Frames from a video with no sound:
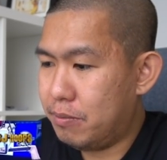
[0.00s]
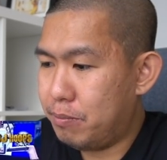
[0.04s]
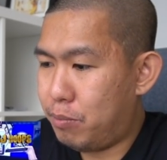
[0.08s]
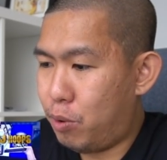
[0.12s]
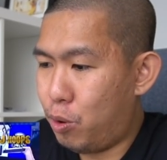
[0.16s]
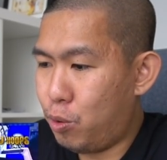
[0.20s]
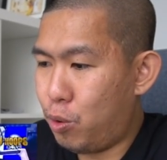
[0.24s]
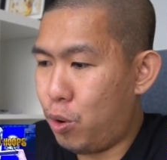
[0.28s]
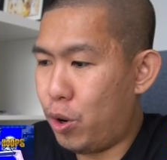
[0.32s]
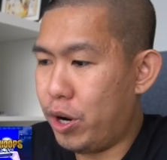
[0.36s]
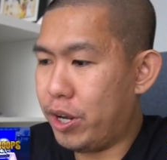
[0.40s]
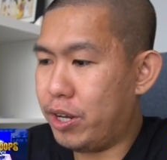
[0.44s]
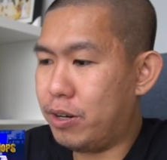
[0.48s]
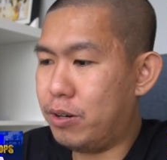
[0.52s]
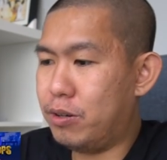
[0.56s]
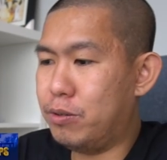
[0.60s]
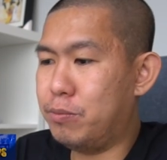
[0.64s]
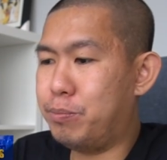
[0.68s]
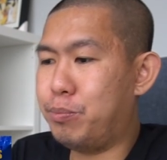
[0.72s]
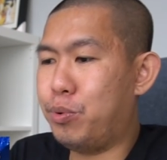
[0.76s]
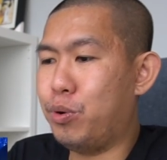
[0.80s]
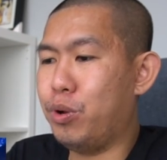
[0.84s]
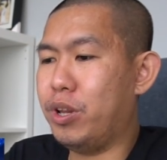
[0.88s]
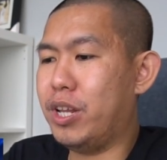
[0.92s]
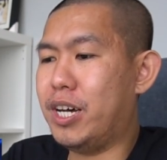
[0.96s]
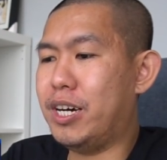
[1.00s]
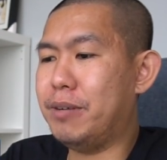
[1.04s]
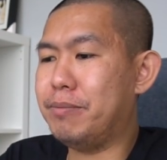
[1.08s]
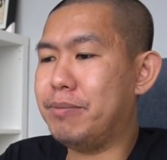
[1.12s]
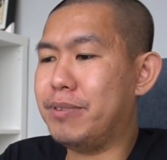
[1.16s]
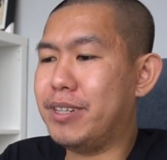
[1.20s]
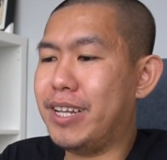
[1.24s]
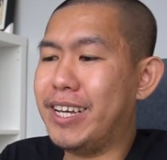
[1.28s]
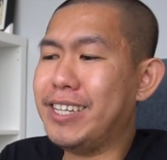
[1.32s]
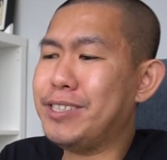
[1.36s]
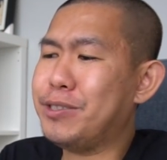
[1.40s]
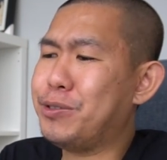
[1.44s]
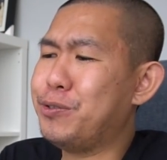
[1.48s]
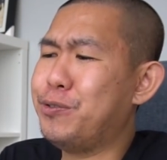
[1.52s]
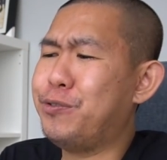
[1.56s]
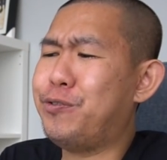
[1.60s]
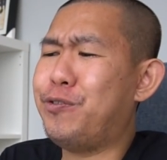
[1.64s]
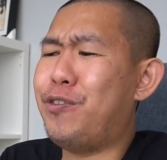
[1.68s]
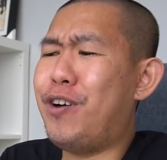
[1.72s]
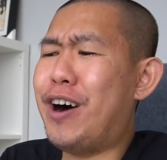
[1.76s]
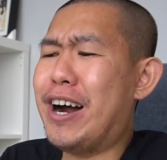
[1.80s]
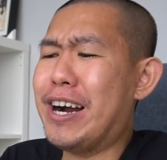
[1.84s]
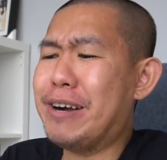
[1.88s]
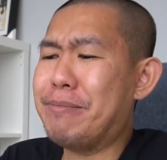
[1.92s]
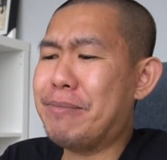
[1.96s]
But wait, oh, pull up. That's too
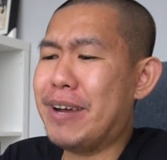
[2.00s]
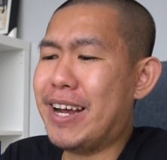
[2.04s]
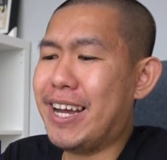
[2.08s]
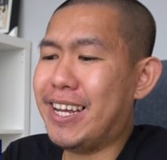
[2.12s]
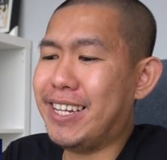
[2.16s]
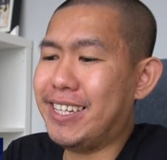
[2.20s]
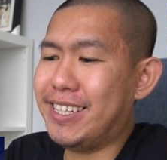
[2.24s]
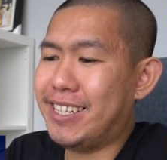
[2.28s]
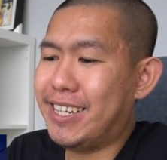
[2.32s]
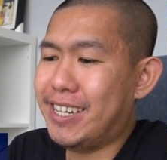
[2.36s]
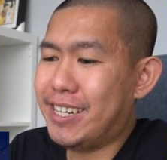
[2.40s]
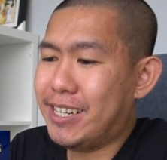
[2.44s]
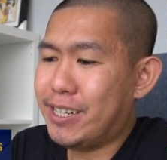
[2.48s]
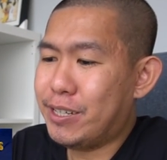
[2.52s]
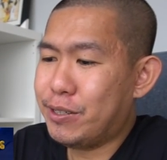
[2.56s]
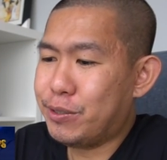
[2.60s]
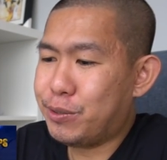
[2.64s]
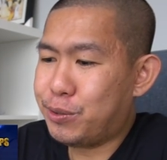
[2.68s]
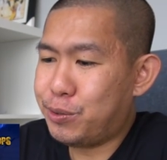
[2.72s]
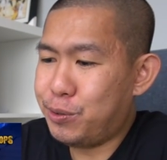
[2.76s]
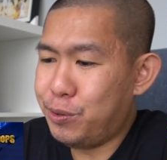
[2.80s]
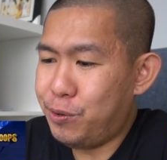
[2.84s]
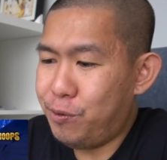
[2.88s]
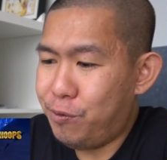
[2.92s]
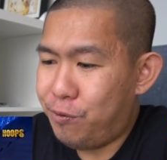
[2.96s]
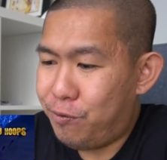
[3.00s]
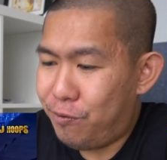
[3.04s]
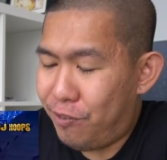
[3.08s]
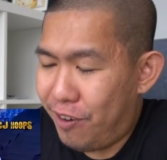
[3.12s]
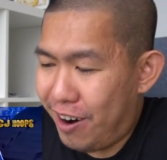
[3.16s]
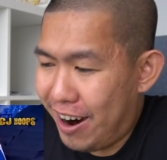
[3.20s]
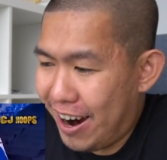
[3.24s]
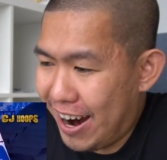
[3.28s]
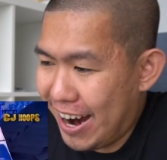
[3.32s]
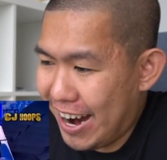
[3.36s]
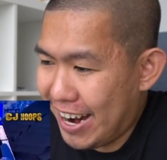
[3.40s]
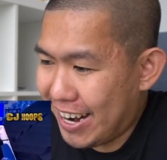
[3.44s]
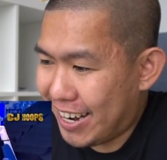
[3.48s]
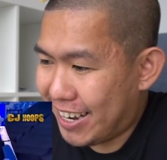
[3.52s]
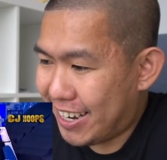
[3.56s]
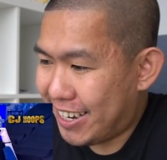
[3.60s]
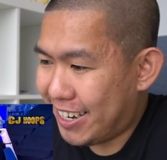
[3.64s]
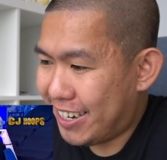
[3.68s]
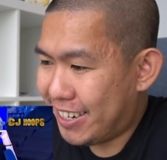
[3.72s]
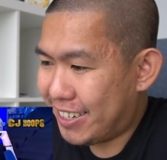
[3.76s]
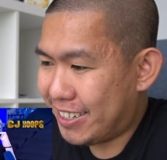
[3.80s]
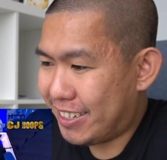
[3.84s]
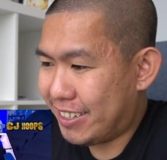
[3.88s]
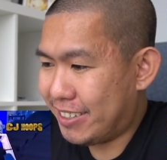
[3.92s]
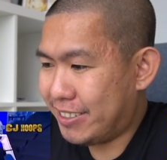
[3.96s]
far, man. It's too
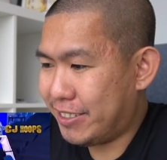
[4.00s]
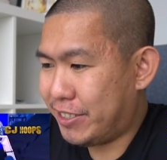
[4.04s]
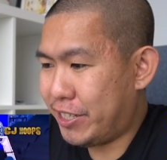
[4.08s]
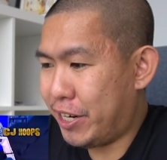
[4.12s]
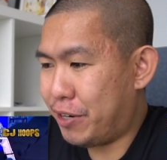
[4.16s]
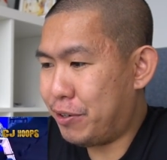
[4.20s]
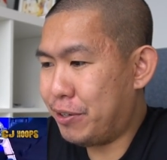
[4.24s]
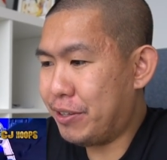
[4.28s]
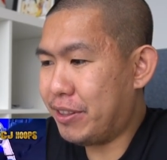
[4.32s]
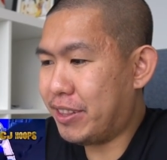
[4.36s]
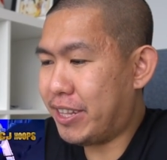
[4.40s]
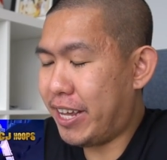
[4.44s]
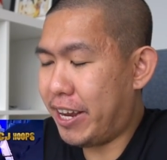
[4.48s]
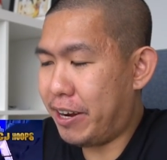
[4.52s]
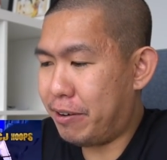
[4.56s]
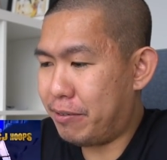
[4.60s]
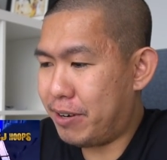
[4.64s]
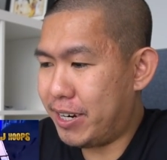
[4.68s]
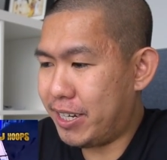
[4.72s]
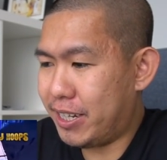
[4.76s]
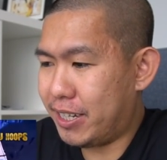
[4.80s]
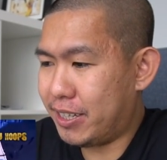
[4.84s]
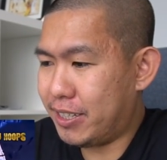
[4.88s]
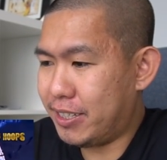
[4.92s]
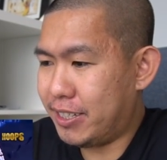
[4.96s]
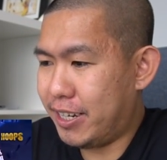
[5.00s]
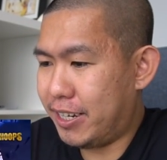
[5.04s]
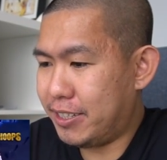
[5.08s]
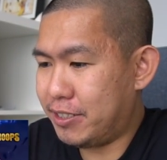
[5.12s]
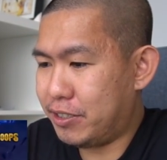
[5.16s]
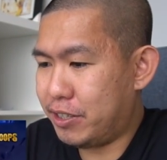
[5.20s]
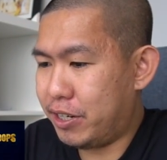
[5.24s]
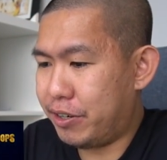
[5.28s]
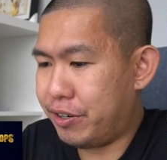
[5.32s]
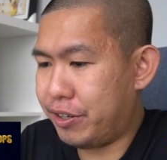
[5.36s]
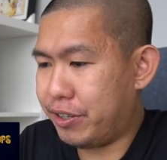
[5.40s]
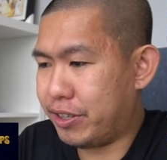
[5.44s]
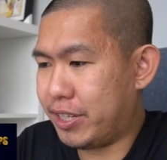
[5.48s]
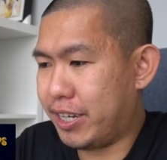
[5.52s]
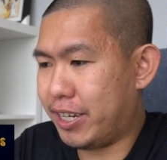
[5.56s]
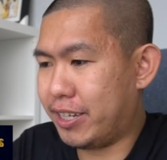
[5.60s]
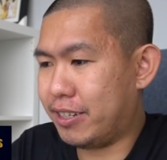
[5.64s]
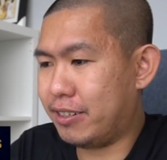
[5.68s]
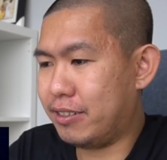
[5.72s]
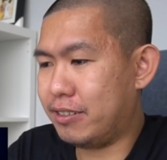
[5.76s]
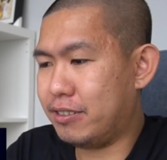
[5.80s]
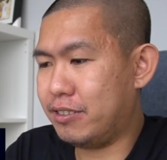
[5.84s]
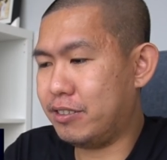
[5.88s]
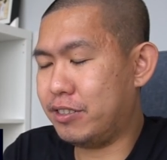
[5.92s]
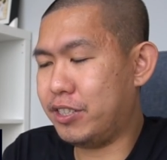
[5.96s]
far. Jeron Teng, right? I think that's Jeron
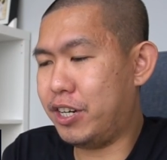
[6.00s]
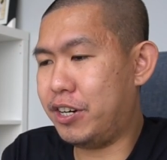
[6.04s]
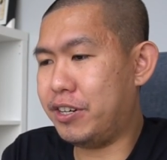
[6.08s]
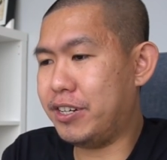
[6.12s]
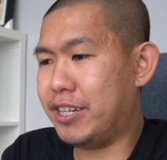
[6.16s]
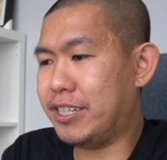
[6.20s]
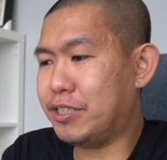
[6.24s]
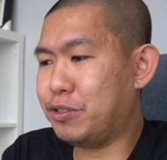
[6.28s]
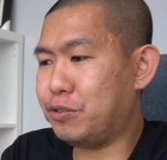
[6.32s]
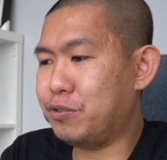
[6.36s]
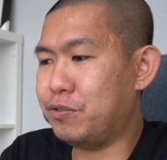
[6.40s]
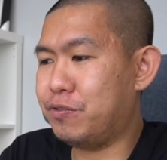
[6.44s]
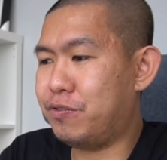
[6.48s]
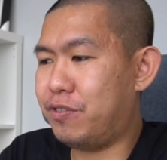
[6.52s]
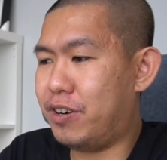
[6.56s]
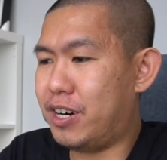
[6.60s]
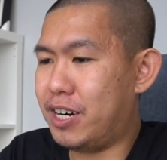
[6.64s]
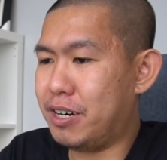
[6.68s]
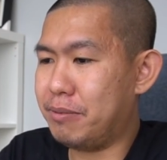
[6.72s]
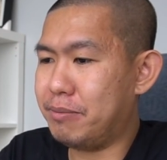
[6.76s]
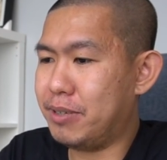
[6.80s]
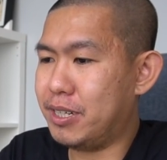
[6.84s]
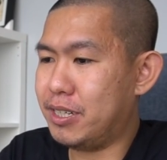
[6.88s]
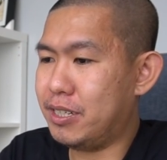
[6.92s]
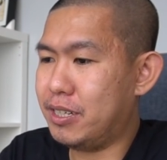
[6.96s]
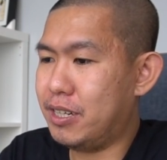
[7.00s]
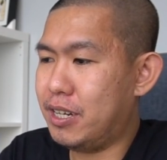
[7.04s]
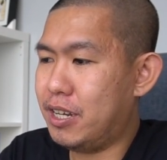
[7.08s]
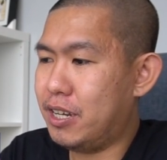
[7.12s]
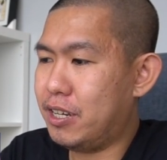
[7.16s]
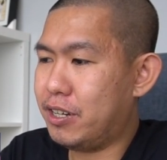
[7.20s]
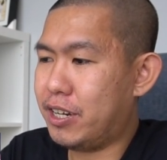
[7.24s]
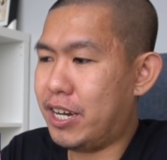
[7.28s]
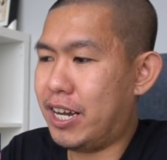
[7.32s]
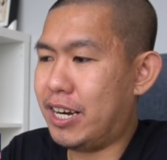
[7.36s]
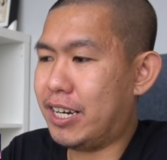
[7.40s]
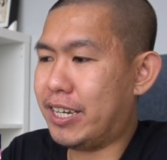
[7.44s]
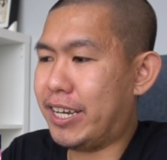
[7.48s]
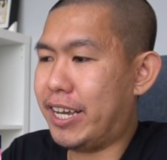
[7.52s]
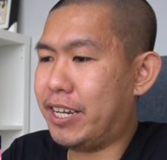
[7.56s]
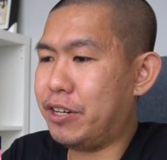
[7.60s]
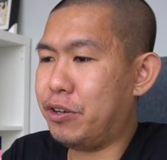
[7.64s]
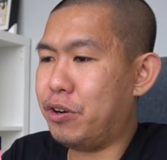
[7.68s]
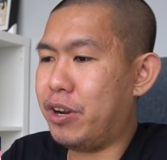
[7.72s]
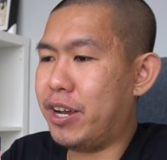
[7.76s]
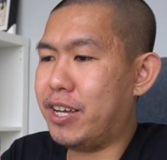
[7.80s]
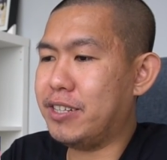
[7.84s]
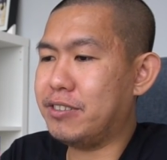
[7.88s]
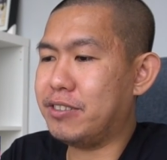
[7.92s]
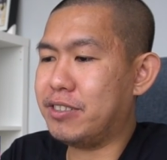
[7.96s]
Teng. Jeron, that's too far, man. You gotta get
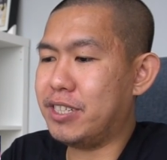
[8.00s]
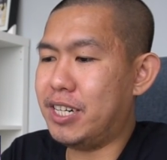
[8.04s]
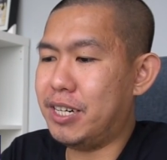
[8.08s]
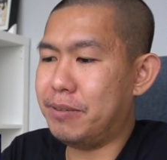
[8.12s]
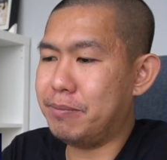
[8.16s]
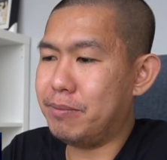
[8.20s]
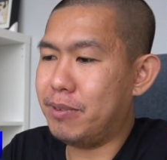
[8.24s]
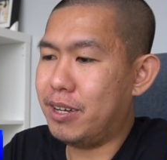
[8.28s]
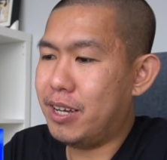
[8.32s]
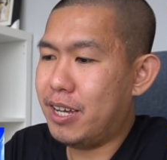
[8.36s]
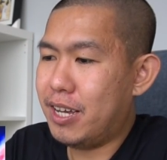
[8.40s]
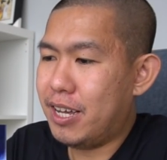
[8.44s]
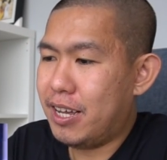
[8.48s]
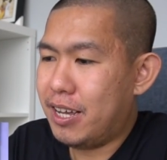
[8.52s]
your hands up.